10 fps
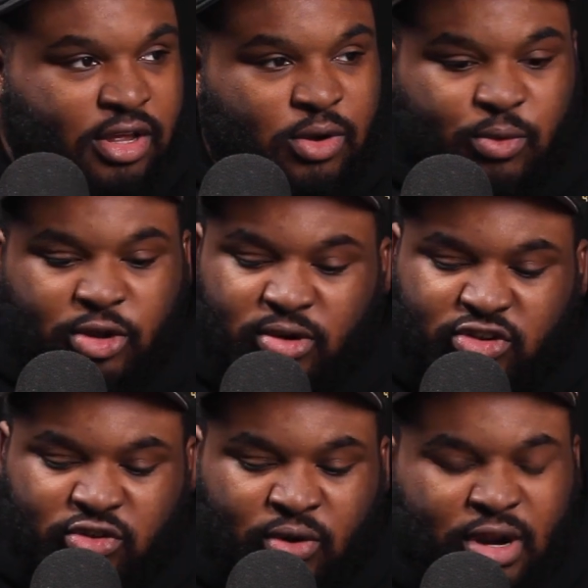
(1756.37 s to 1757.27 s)
When you could
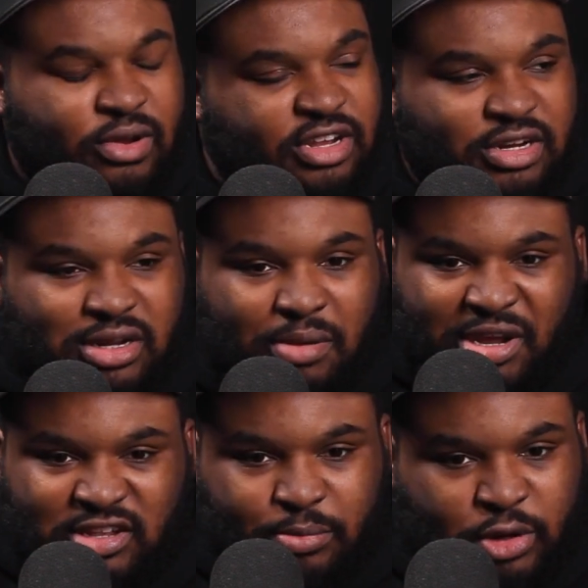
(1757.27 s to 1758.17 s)
just go downstairs in your
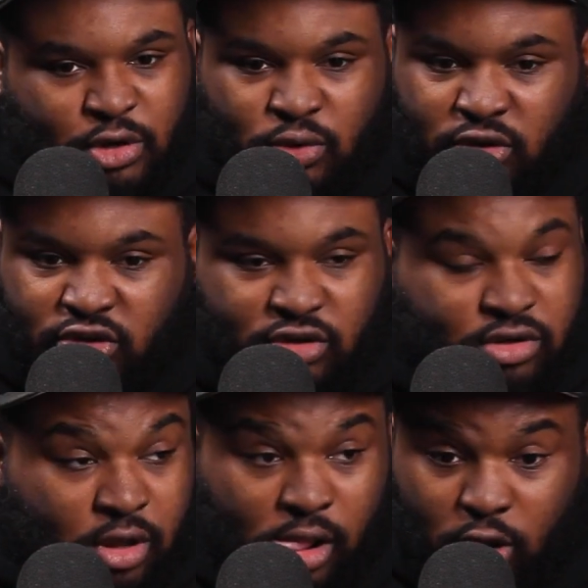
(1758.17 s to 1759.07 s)
basement, or you could just
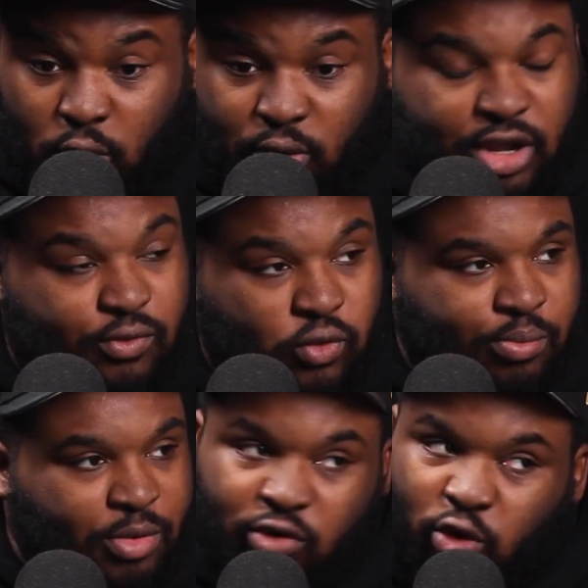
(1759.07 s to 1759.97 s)
go in your room
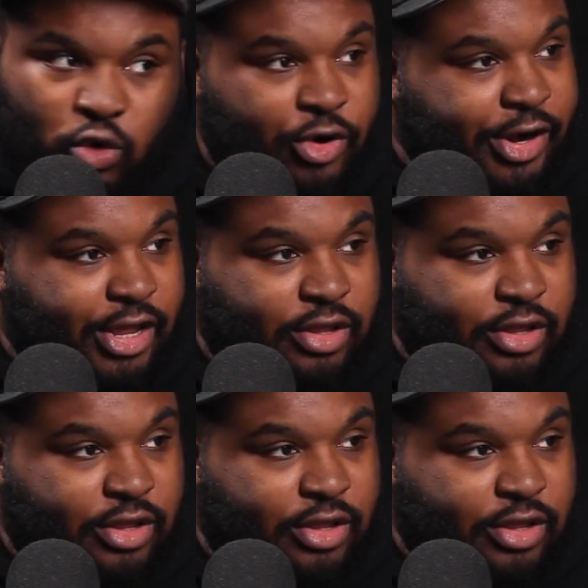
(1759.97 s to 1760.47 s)
and record it.